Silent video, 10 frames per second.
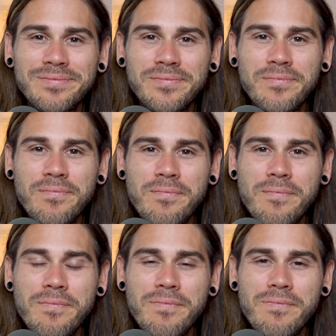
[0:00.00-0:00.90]

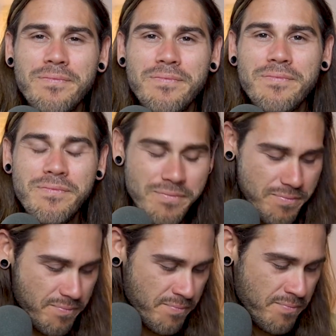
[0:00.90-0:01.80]

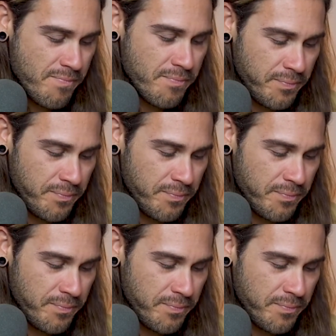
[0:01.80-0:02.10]
(silence)